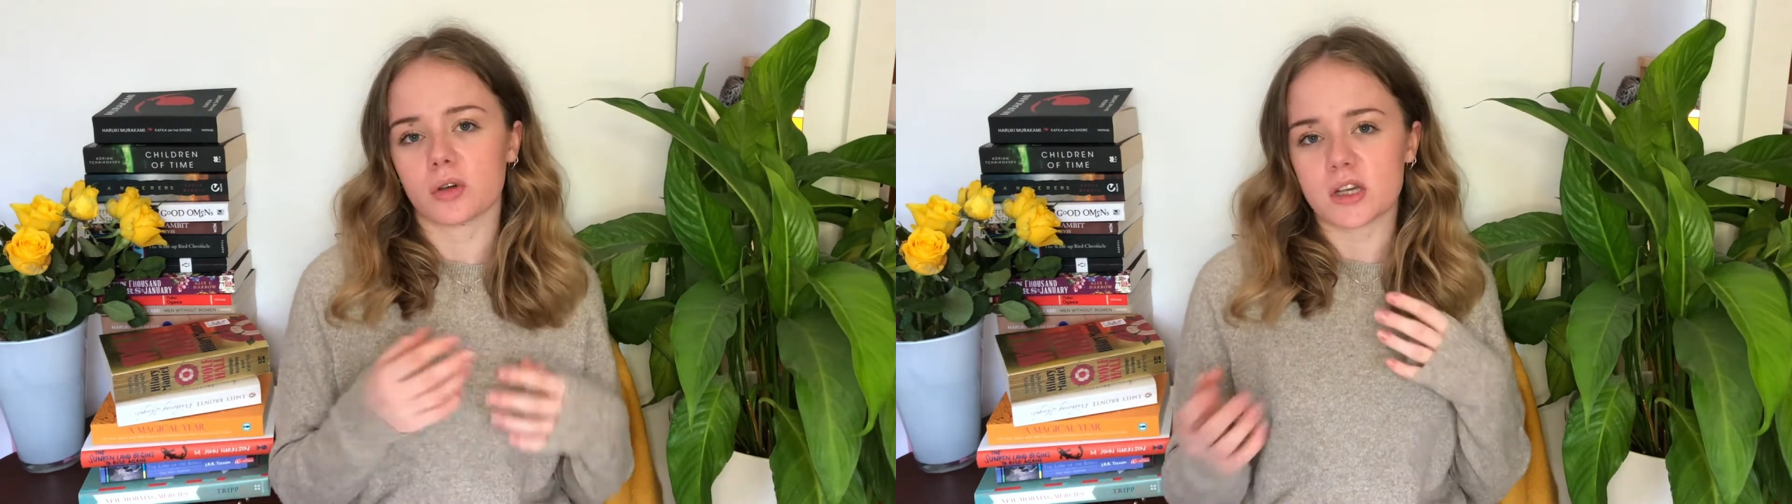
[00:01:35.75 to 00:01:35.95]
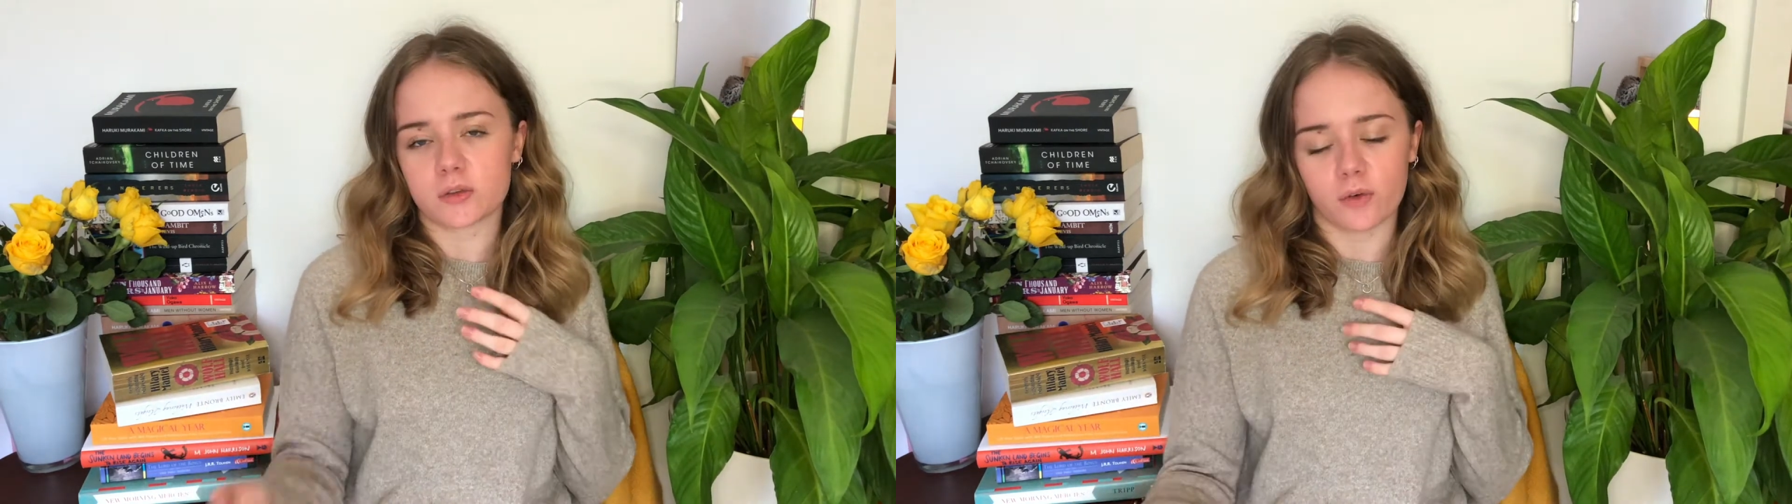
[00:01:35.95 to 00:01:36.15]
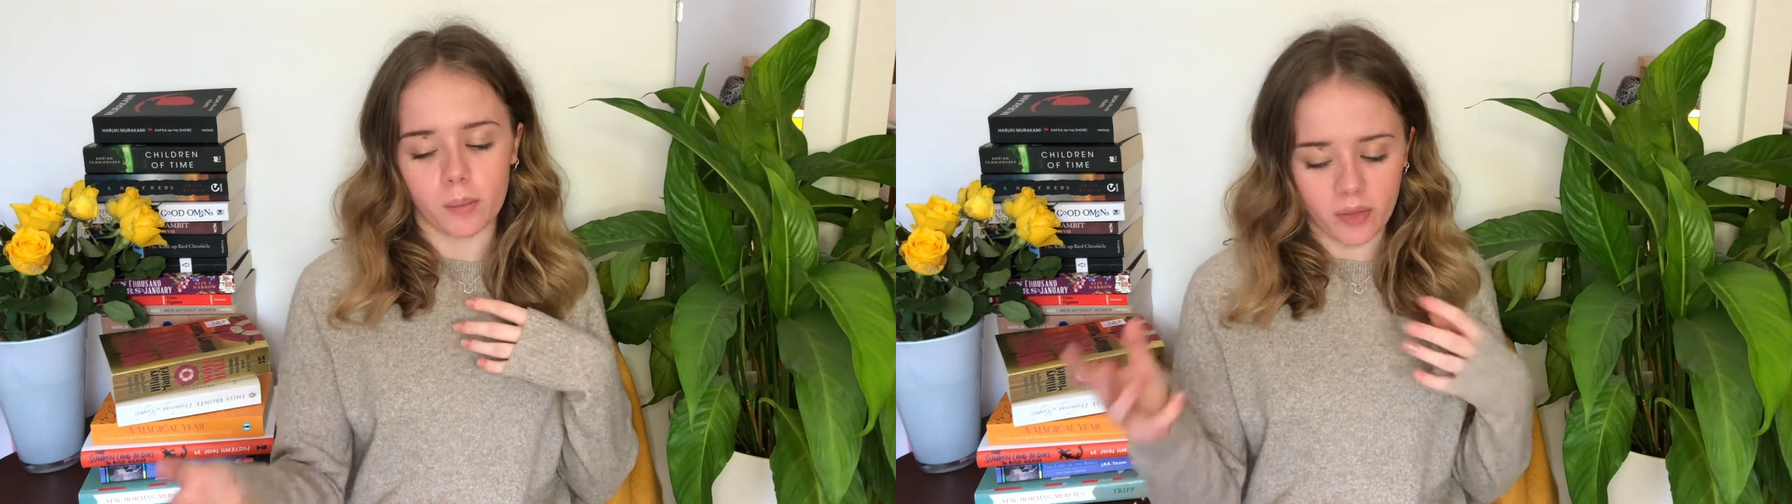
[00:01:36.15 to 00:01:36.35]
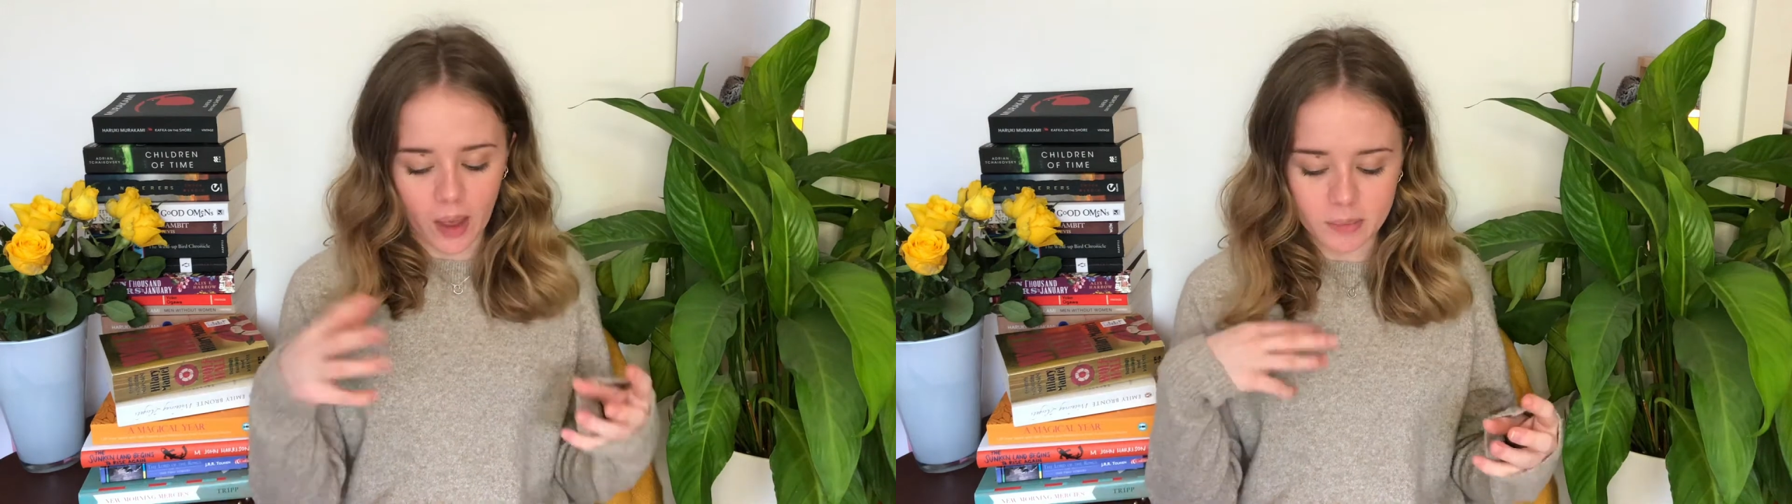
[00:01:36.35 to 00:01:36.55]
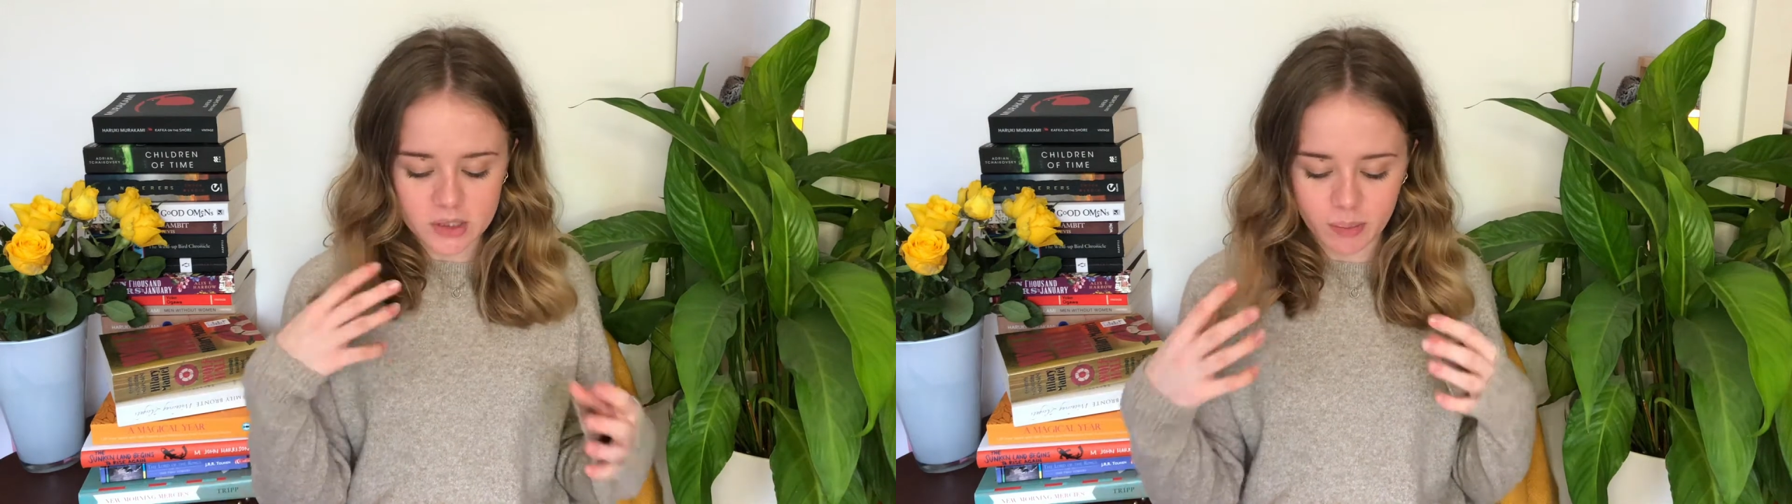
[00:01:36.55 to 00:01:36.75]
is from their
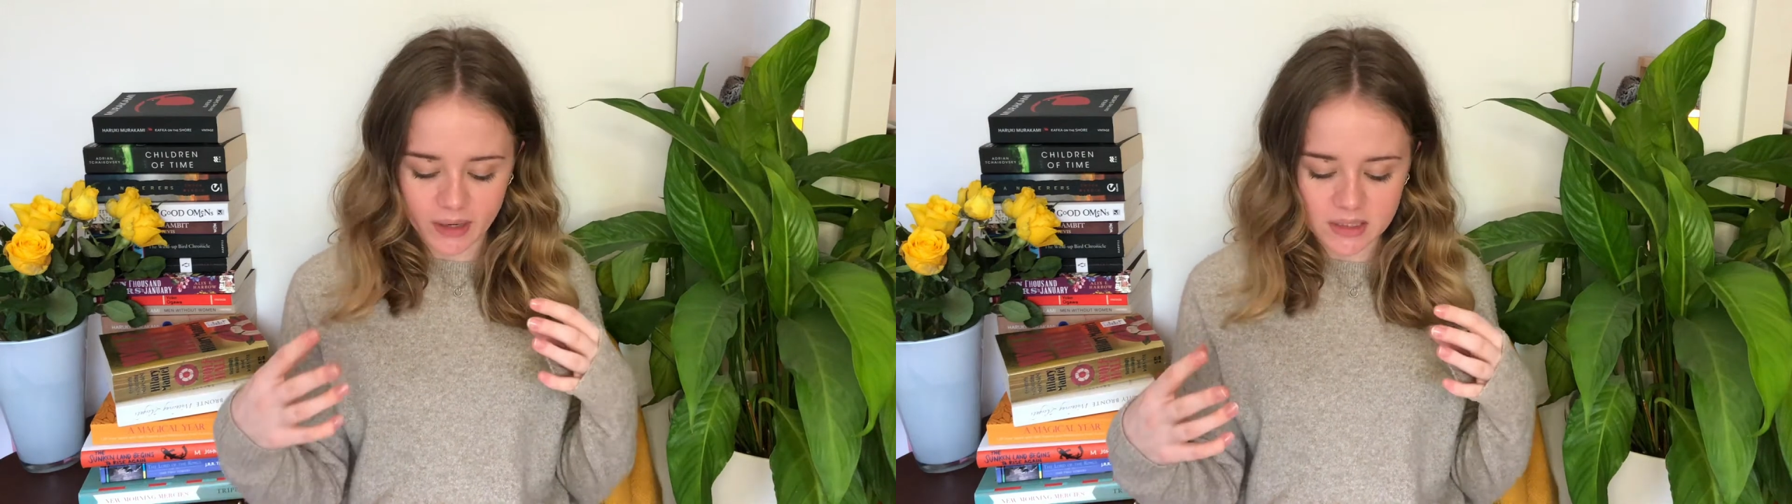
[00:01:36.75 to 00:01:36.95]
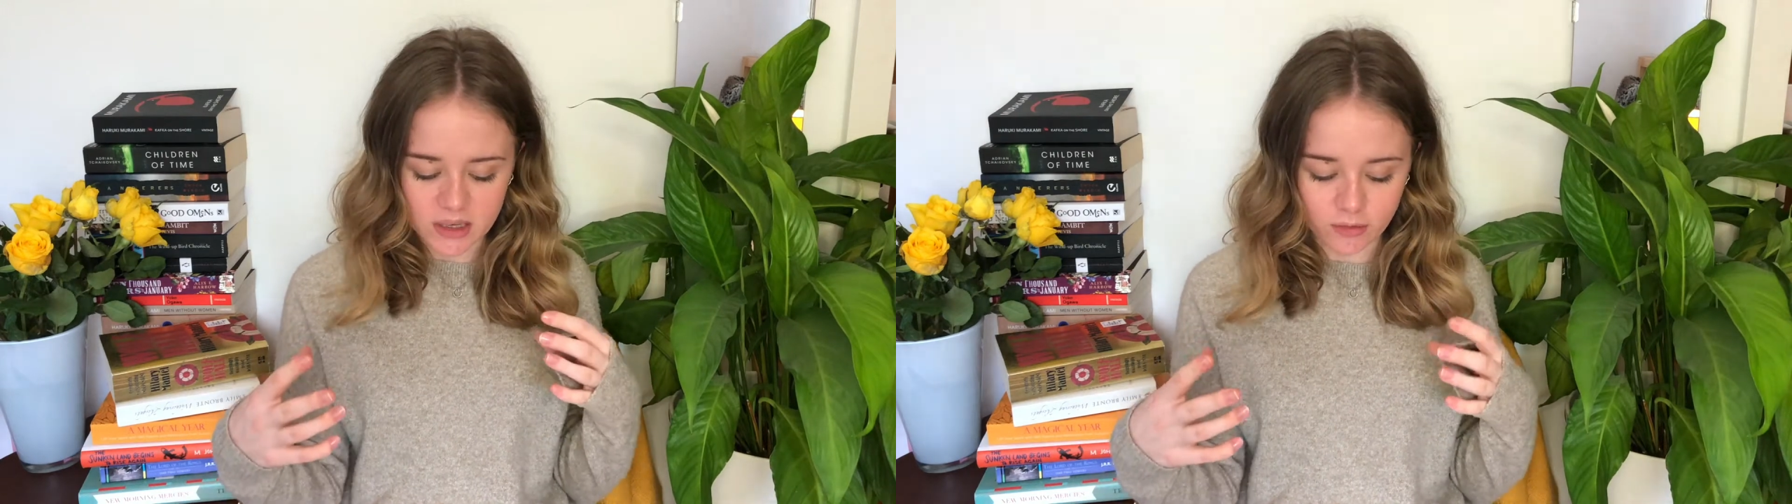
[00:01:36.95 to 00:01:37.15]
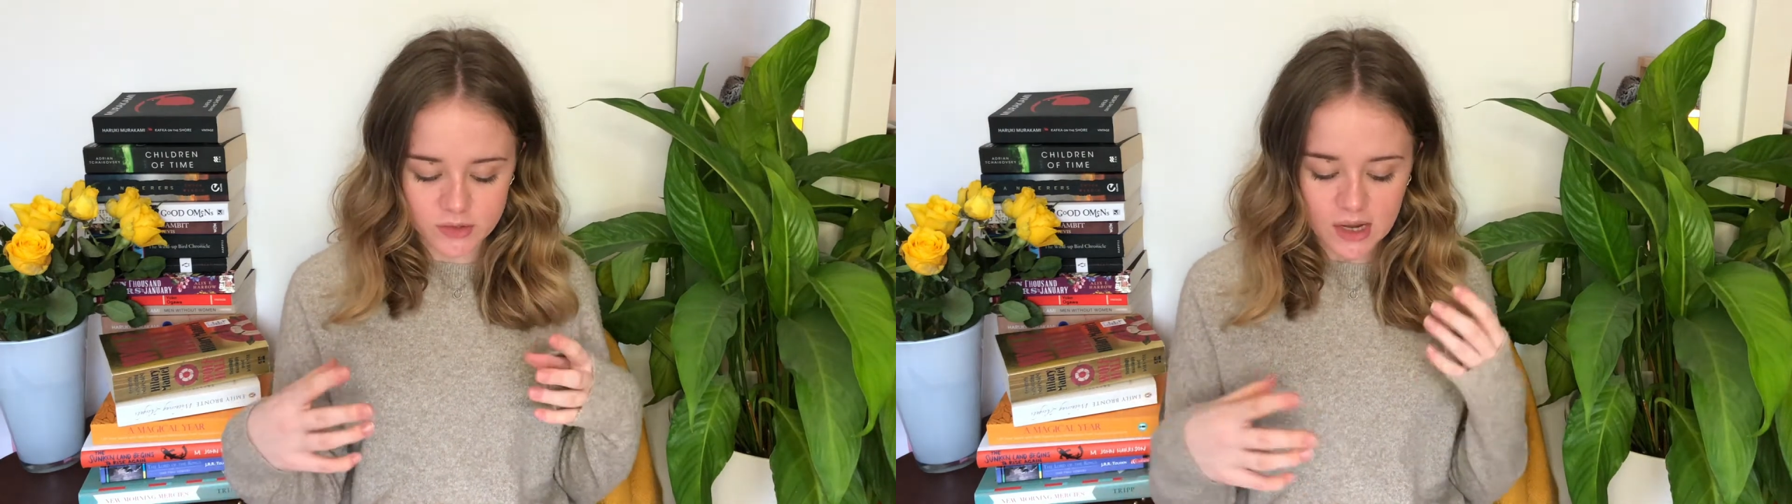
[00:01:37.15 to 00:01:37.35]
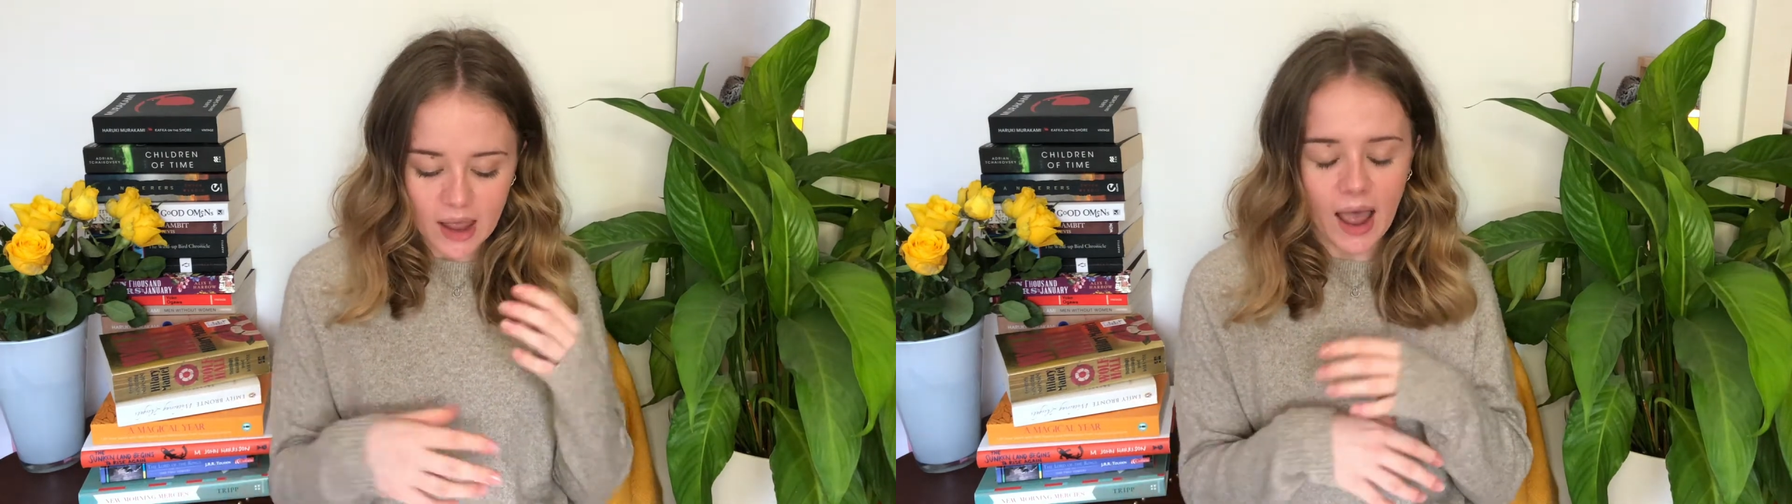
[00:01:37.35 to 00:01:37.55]
perspectives